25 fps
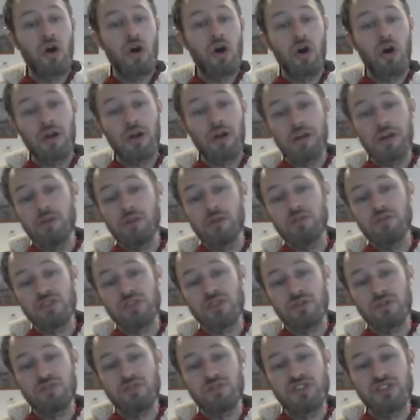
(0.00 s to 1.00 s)
or if it was
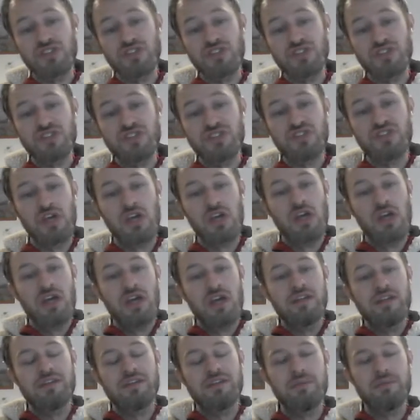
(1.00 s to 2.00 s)
earth resistance,
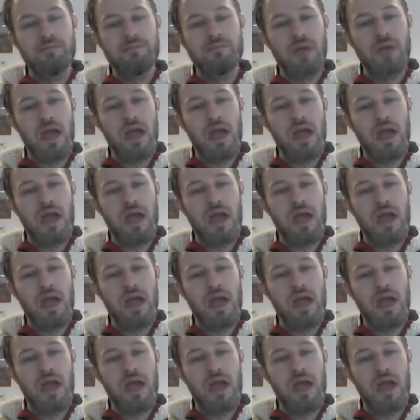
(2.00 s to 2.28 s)
then